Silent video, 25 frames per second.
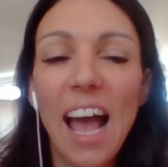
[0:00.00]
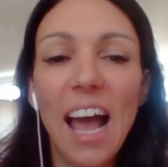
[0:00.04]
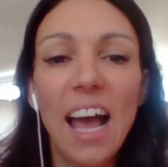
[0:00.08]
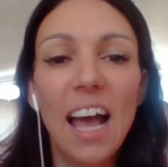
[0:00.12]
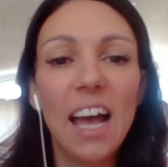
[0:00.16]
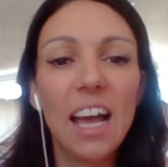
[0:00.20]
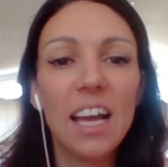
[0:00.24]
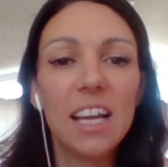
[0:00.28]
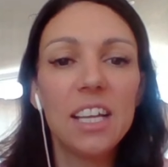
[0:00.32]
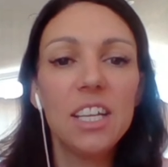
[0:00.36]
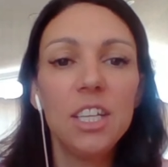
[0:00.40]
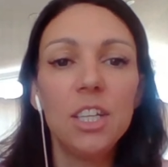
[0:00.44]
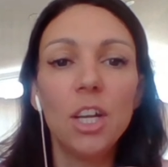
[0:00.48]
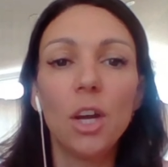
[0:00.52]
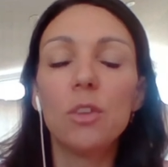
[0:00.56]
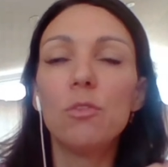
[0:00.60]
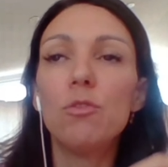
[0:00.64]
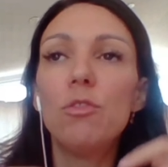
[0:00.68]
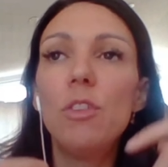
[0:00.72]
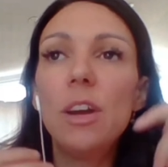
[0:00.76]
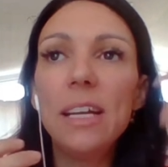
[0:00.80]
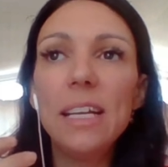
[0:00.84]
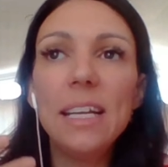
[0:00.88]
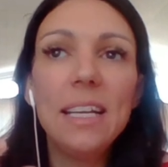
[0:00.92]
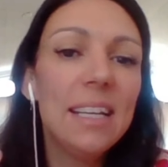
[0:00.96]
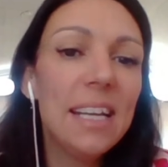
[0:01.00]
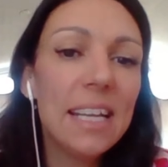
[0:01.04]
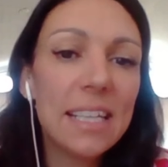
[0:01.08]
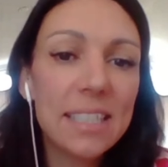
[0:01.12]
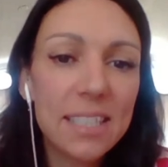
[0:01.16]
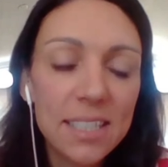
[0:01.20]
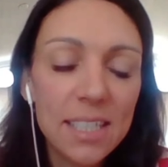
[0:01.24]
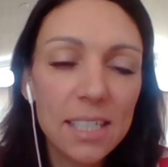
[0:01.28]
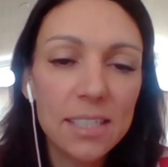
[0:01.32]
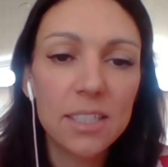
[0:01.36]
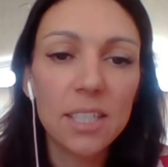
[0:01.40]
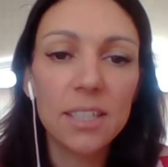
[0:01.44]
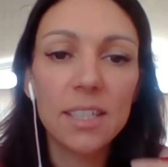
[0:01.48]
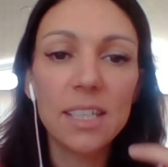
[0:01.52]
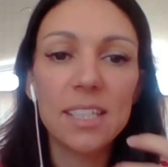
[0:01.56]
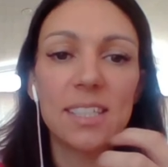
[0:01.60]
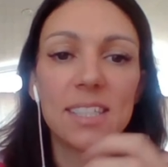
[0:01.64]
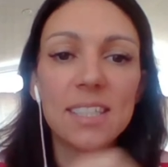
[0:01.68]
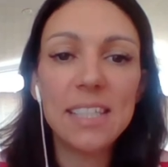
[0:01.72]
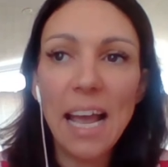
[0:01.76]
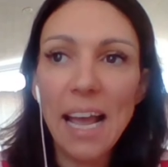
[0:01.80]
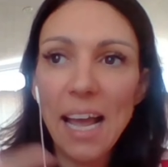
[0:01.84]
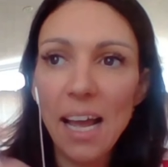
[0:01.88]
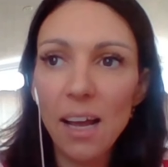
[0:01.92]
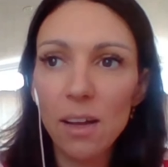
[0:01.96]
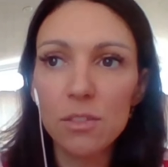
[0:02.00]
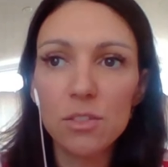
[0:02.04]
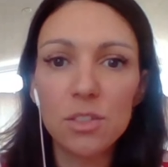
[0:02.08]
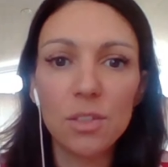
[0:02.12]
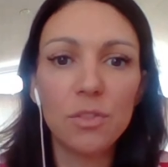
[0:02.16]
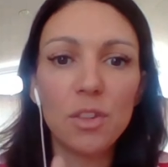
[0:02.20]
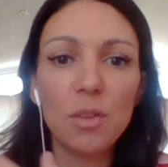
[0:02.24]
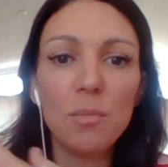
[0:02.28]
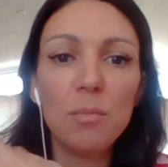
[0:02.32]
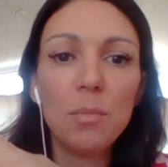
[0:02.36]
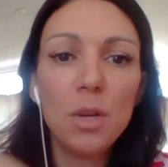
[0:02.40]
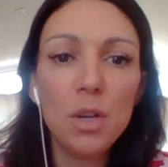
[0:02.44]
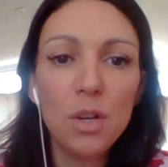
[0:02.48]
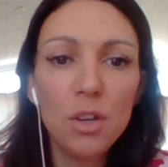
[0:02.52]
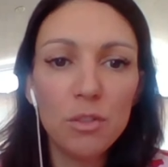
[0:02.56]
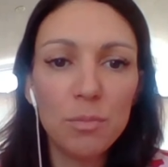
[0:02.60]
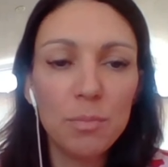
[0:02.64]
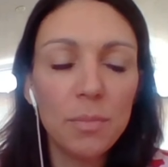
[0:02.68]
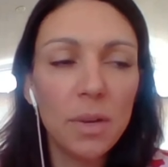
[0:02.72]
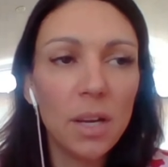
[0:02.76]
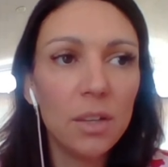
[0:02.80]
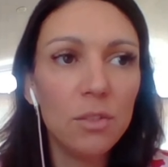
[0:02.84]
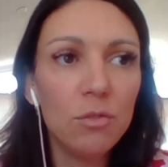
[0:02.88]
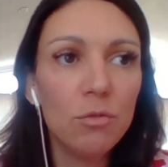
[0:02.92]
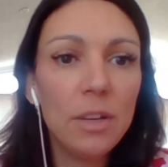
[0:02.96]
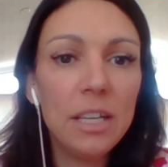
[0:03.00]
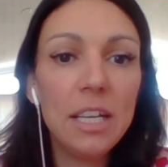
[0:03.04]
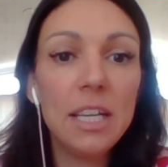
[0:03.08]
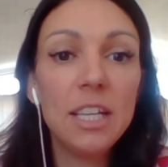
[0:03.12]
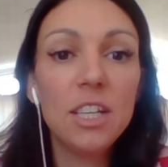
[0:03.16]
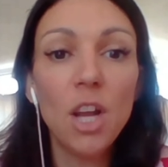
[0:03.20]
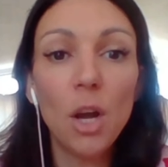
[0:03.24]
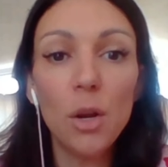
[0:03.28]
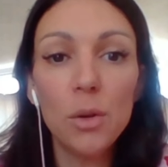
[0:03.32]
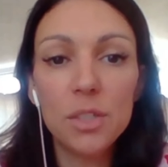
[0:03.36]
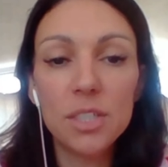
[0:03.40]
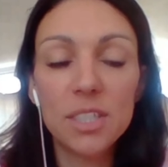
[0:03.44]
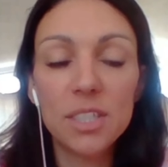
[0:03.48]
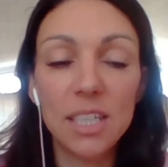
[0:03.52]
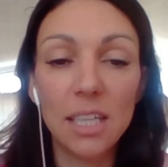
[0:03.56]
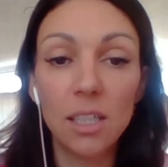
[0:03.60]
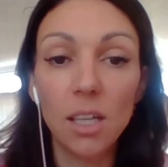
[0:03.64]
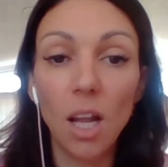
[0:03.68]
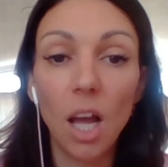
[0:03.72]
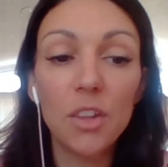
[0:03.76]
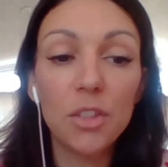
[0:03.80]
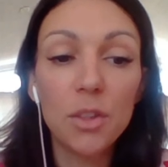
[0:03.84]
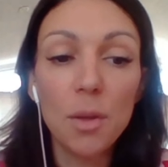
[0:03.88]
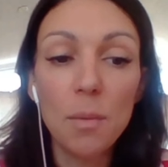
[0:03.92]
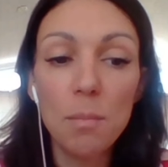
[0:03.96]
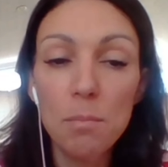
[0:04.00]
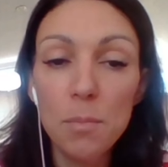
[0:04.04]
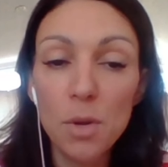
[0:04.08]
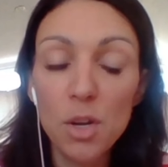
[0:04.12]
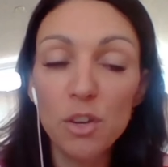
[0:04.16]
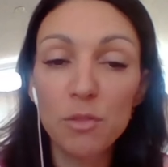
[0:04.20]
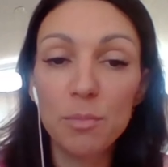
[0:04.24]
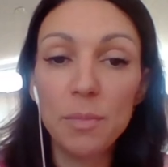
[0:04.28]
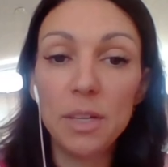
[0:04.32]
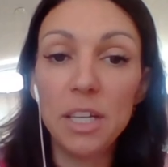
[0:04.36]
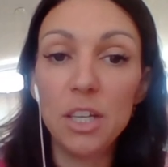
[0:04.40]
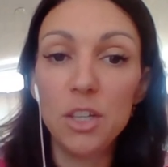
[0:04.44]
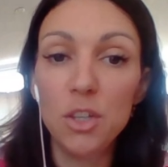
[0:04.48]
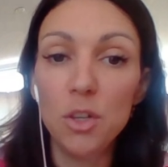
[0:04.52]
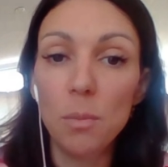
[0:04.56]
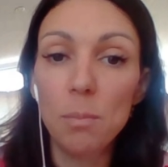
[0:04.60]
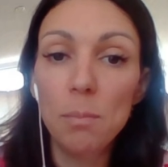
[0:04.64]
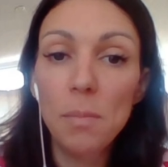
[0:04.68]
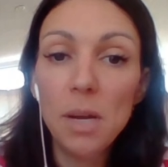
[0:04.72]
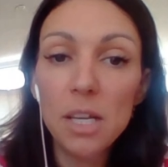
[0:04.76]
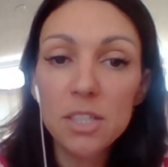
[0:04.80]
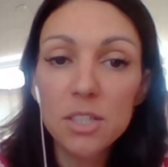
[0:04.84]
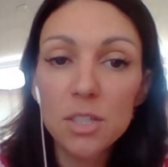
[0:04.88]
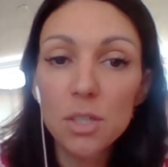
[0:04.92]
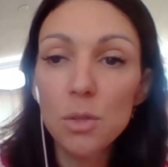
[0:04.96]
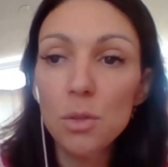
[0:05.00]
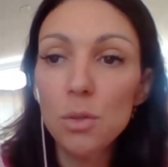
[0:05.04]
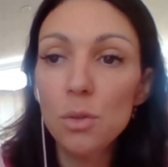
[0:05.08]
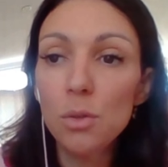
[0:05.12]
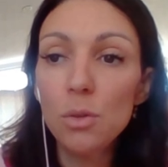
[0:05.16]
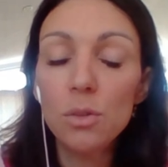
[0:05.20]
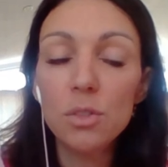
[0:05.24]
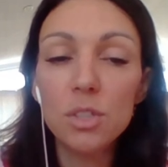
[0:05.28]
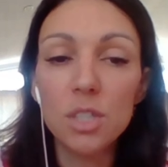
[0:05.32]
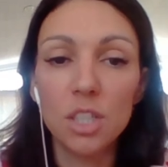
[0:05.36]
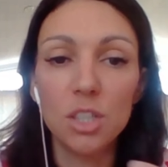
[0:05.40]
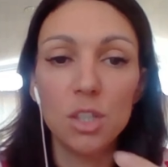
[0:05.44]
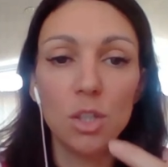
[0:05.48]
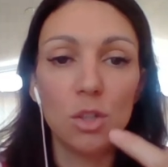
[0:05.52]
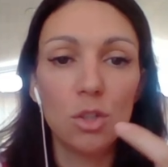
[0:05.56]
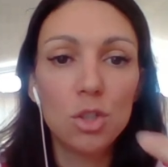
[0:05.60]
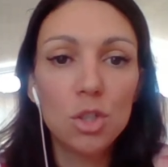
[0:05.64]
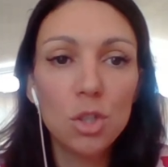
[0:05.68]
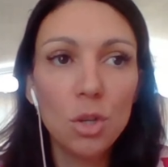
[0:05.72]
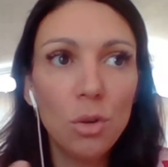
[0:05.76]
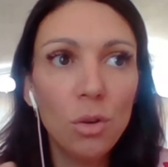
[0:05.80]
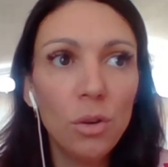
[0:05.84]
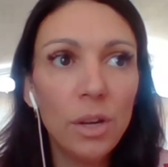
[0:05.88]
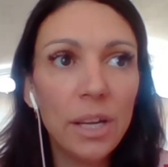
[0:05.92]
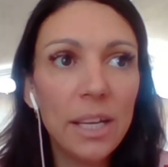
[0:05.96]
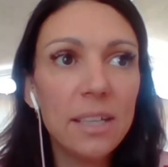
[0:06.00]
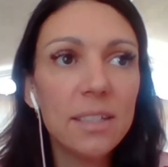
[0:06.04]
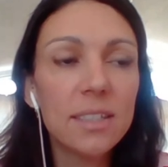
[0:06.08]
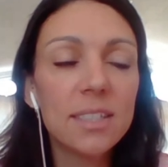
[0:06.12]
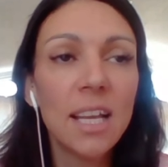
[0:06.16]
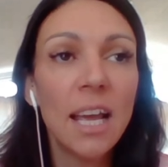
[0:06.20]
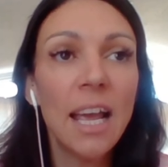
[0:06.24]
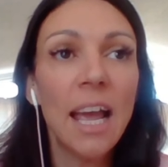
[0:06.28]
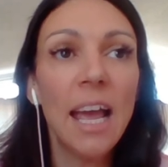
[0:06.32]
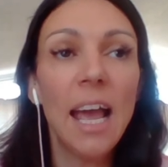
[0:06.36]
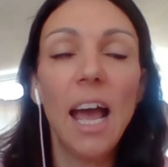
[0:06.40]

uh, you know, really listening to the sounds of the movement, really noticing like the movement in your muscles and your joints.